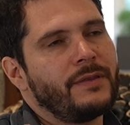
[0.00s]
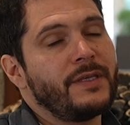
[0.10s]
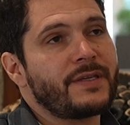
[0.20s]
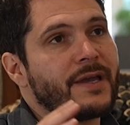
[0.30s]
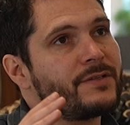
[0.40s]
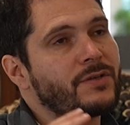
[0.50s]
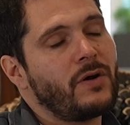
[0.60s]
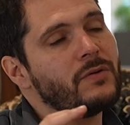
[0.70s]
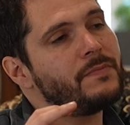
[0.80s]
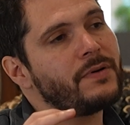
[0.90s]
design
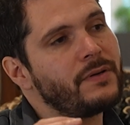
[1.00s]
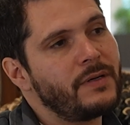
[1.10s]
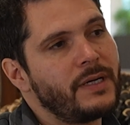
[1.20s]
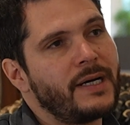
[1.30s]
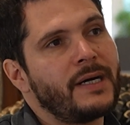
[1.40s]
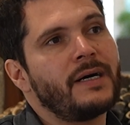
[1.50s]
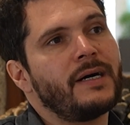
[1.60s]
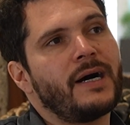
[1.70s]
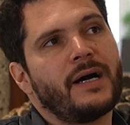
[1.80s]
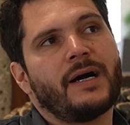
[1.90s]
scope
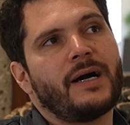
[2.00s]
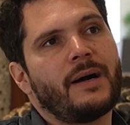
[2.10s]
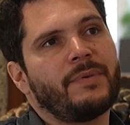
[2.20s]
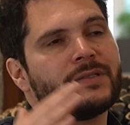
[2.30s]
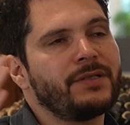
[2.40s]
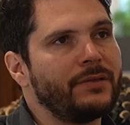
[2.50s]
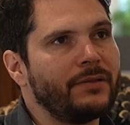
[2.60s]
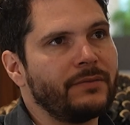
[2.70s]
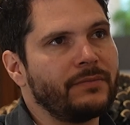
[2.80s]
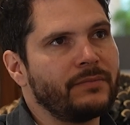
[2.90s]
up
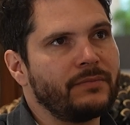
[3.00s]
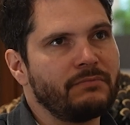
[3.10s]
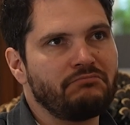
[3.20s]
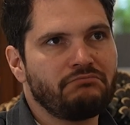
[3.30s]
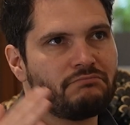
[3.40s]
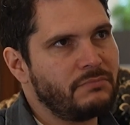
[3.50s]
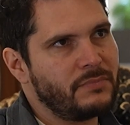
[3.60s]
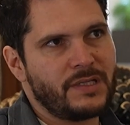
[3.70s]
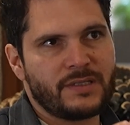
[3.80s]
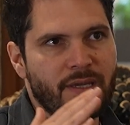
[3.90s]
until,
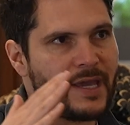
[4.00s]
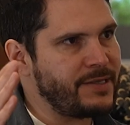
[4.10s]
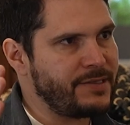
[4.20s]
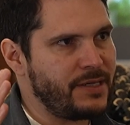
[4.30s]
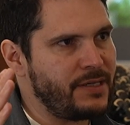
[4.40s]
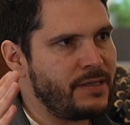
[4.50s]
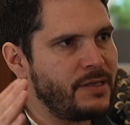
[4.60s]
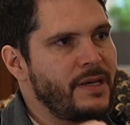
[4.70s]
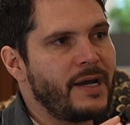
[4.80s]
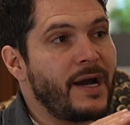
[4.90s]
let's say,
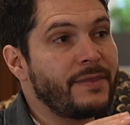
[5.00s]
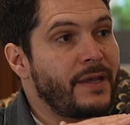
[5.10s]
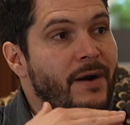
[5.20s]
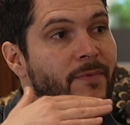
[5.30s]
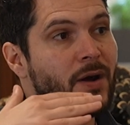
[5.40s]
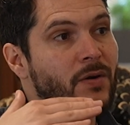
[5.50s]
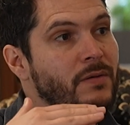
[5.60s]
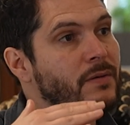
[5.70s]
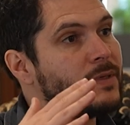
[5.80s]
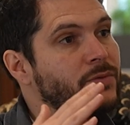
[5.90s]
SD, and then
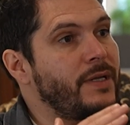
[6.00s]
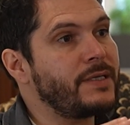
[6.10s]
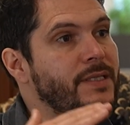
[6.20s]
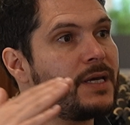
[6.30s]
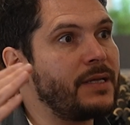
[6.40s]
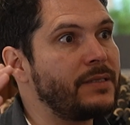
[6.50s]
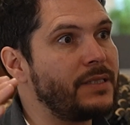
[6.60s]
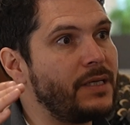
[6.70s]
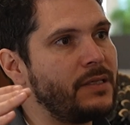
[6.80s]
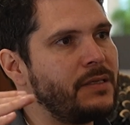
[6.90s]
around between SD and
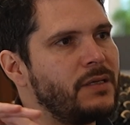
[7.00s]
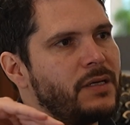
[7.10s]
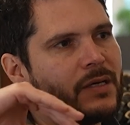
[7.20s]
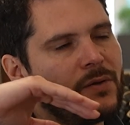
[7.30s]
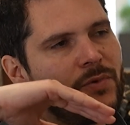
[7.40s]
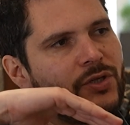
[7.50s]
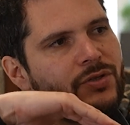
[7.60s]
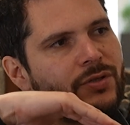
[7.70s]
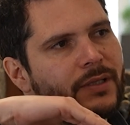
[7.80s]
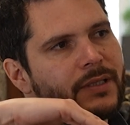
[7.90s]
GD, we
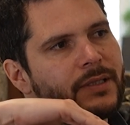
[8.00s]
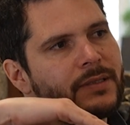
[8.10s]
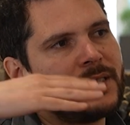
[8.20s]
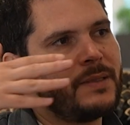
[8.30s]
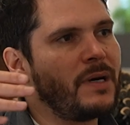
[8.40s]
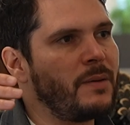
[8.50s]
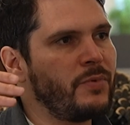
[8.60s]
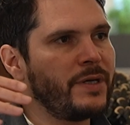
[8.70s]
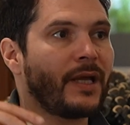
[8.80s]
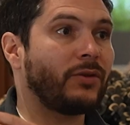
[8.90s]
usually team
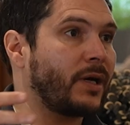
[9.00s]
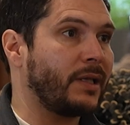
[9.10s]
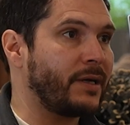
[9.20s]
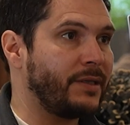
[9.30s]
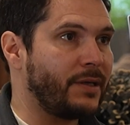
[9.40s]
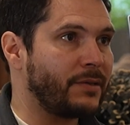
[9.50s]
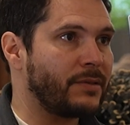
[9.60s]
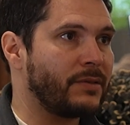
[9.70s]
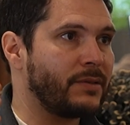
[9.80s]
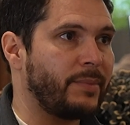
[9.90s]
up with a local
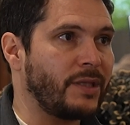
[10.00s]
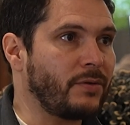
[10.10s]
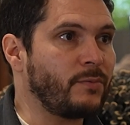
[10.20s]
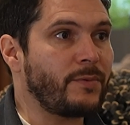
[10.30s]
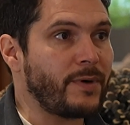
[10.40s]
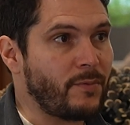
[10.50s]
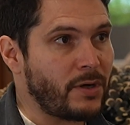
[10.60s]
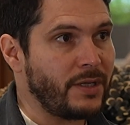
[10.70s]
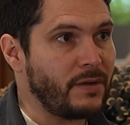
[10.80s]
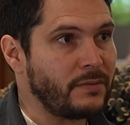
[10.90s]
architect, depending on where we're
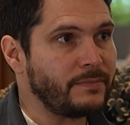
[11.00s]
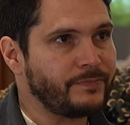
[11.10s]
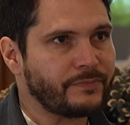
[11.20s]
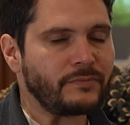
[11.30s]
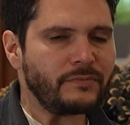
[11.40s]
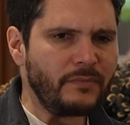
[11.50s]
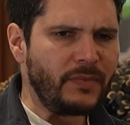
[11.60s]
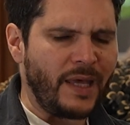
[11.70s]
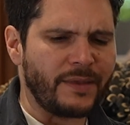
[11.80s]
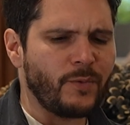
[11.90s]
working on,
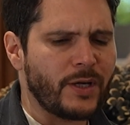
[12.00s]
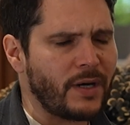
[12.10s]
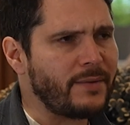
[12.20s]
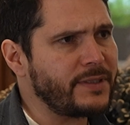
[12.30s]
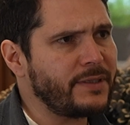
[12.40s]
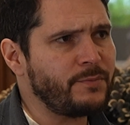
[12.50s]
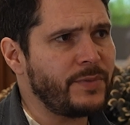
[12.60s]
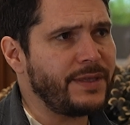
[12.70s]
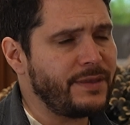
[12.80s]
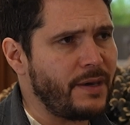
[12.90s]
and then we collaborate
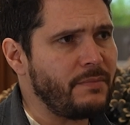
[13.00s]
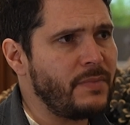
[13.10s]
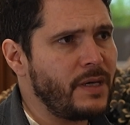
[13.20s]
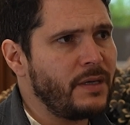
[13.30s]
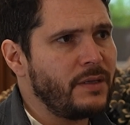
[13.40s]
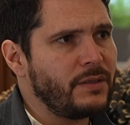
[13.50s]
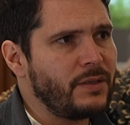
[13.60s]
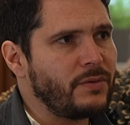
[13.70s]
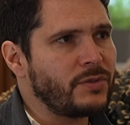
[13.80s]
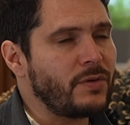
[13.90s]
with them.
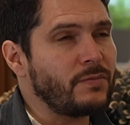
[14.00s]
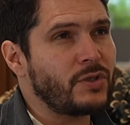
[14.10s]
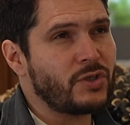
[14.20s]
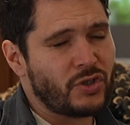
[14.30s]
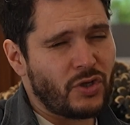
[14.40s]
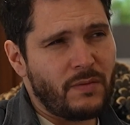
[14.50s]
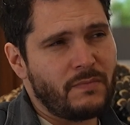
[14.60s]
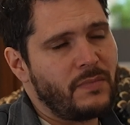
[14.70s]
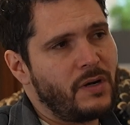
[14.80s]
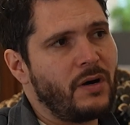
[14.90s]
So
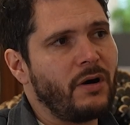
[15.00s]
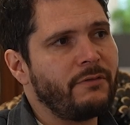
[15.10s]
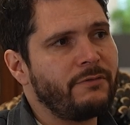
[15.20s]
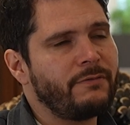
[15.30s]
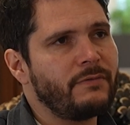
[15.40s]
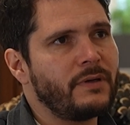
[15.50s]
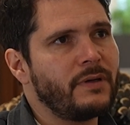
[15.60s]
some of,